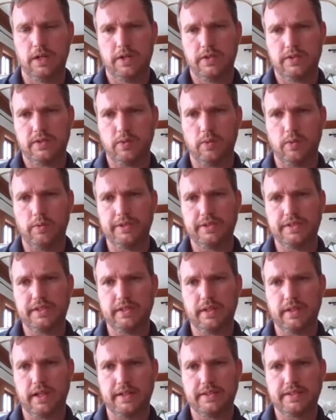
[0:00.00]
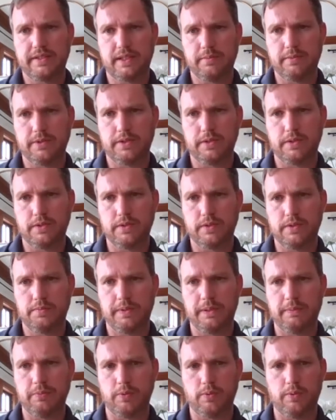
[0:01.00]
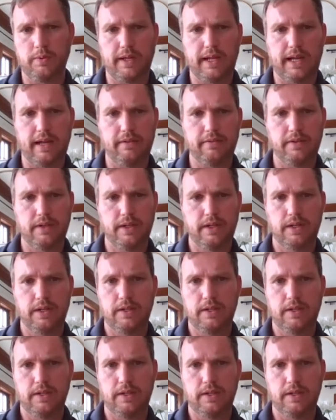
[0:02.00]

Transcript: So what we see a lot of times too is people will have